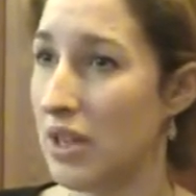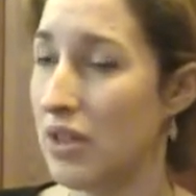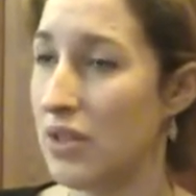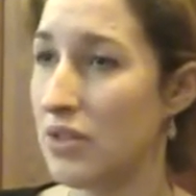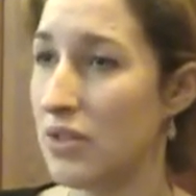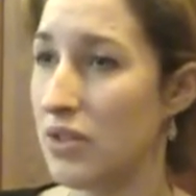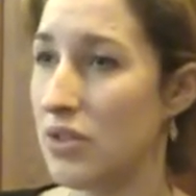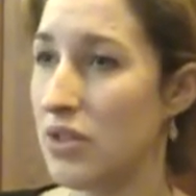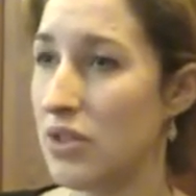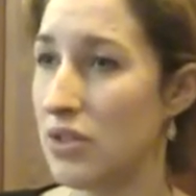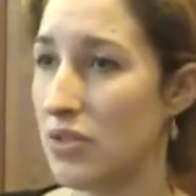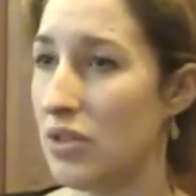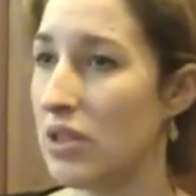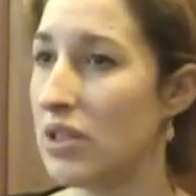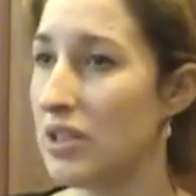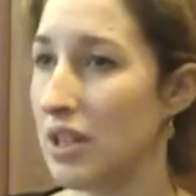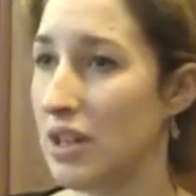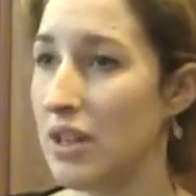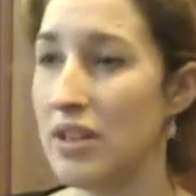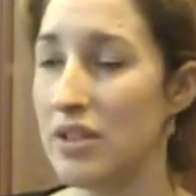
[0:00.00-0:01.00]
So just trying
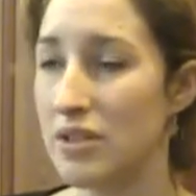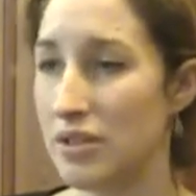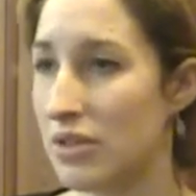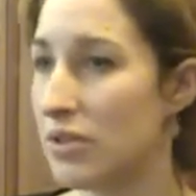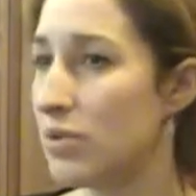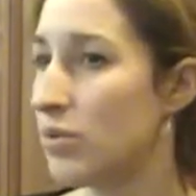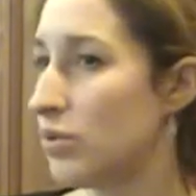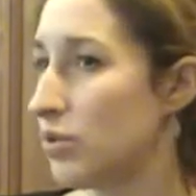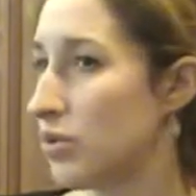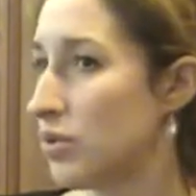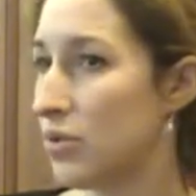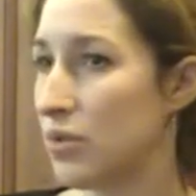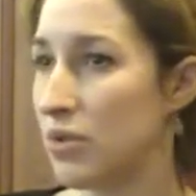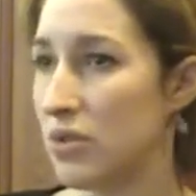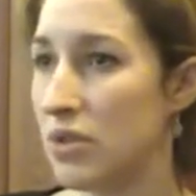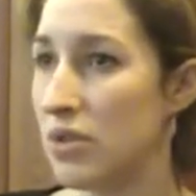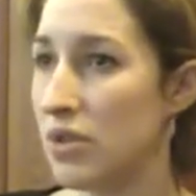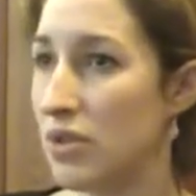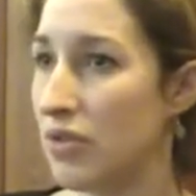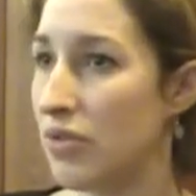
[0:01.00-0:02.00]
to listen to all
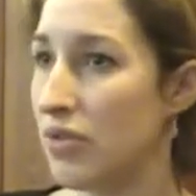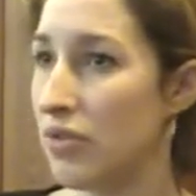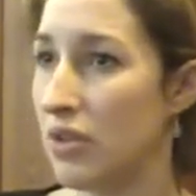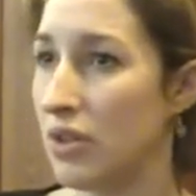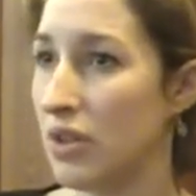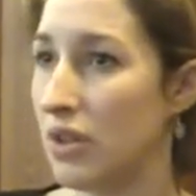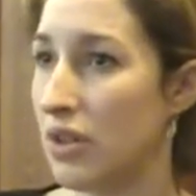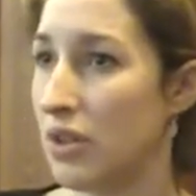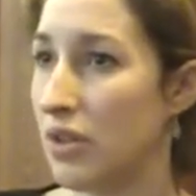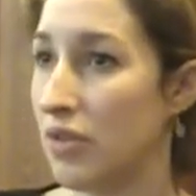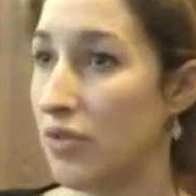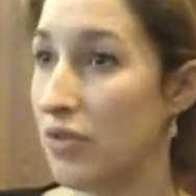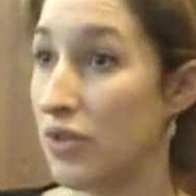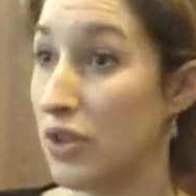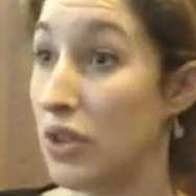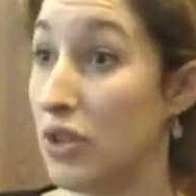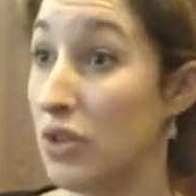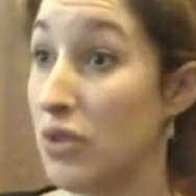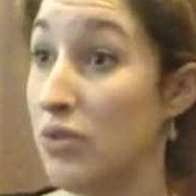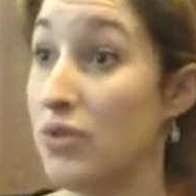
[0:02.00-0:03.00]
sorts of
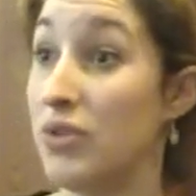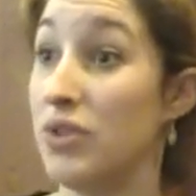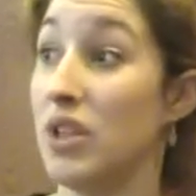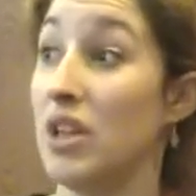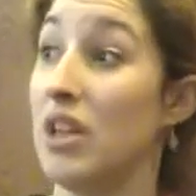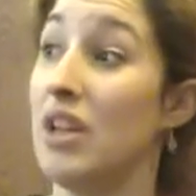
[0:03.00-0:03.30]
views